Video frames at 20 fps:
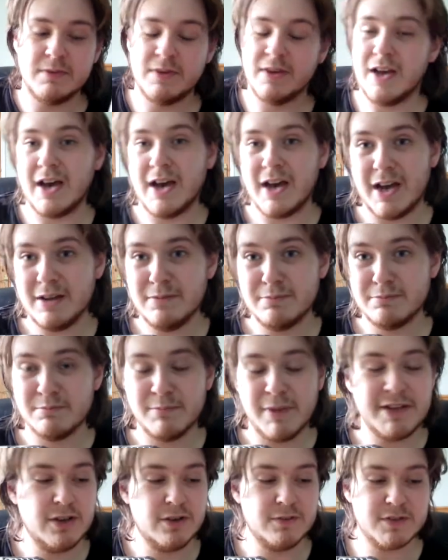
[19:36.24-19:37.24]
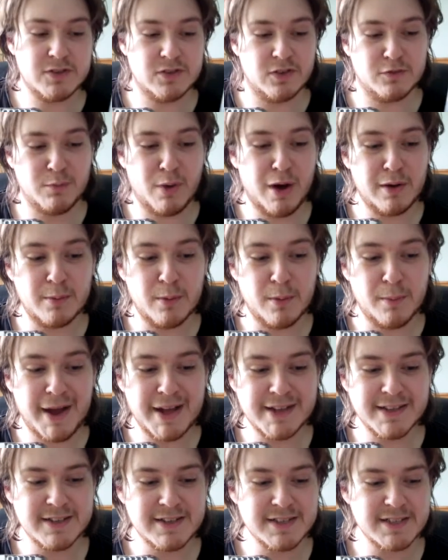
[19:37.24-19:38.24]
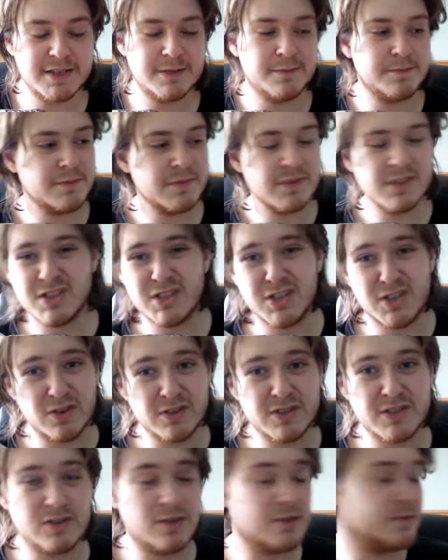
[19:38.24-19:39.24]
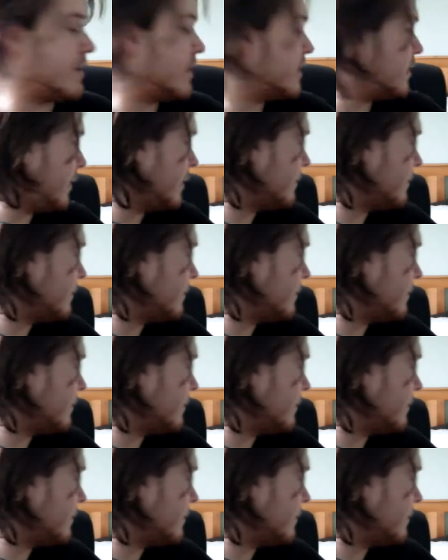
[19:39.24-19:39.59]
and many other stuff. Marble Madness. It's good stuff. Anyway,